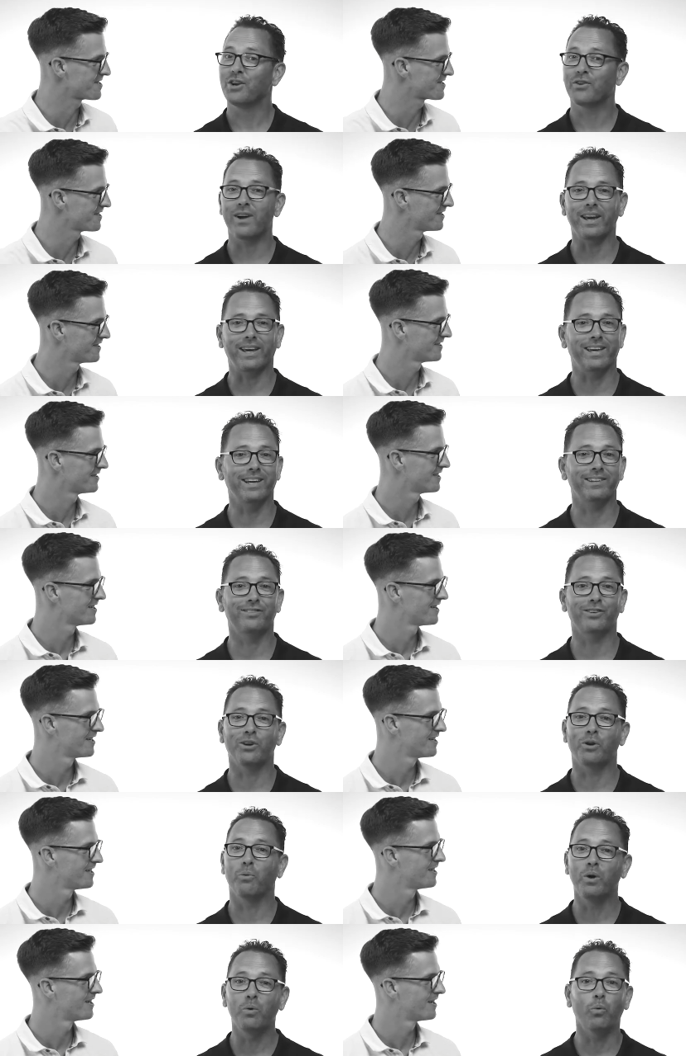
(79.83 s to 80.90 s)
Speaker 1: You're right,
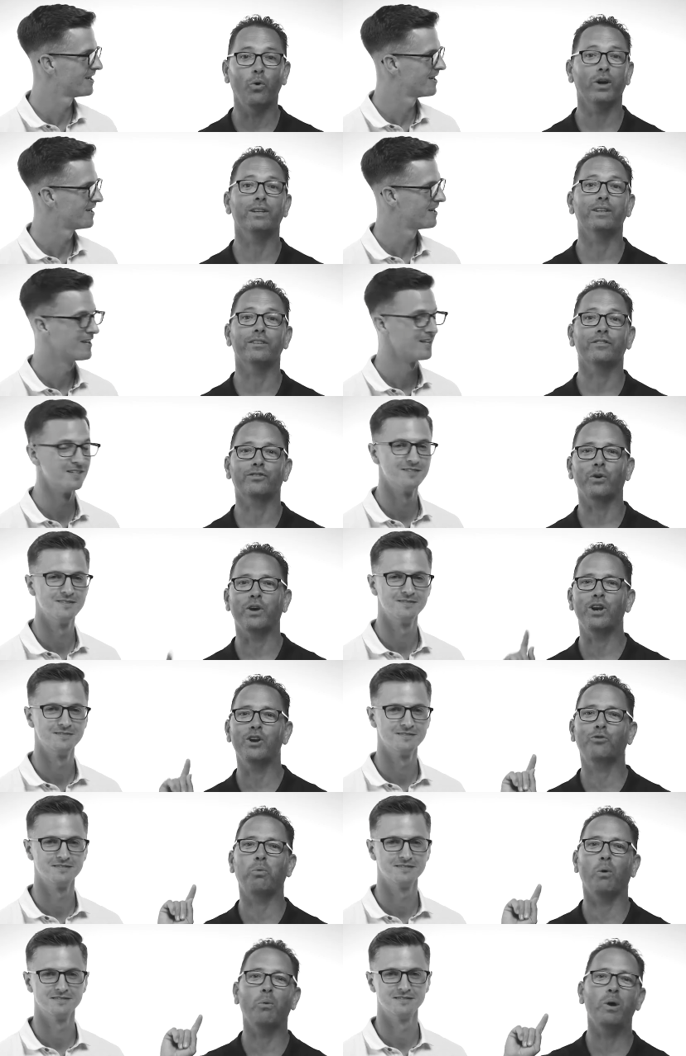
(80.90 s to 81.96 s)
Kinsley, we wouldn't. So
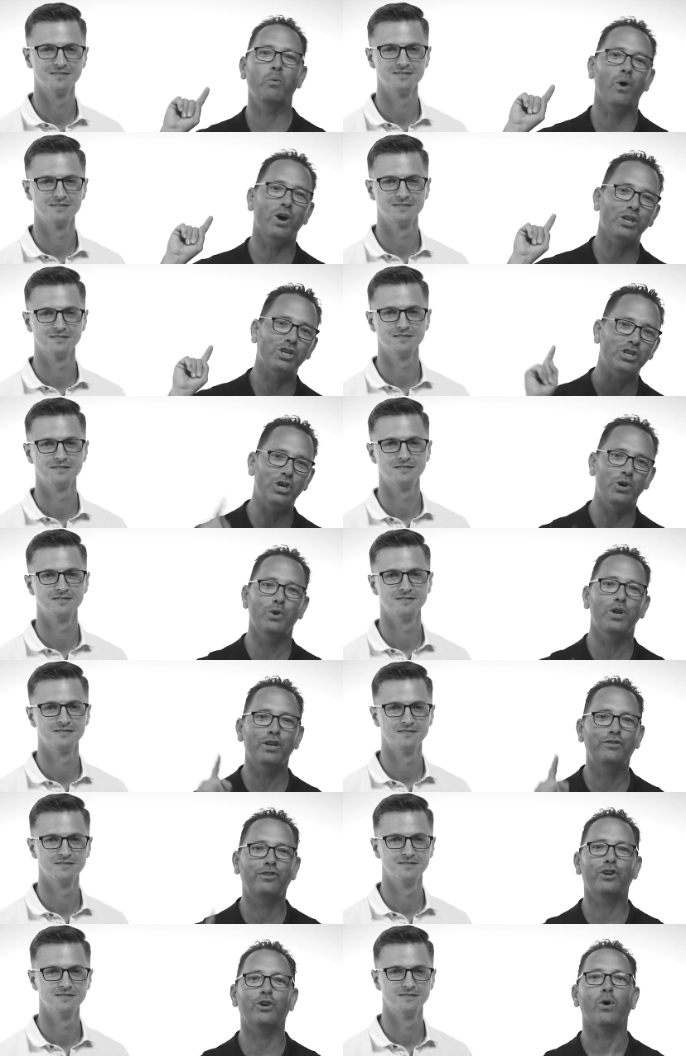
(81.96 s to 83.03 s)
here's what we want you to
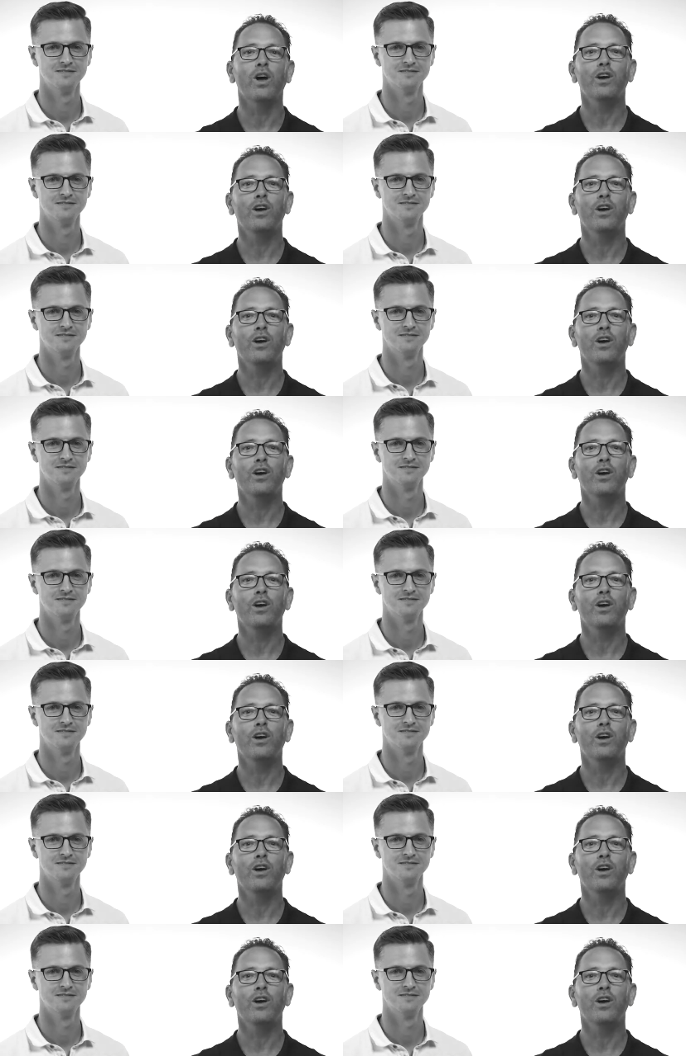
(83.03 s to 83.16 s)
do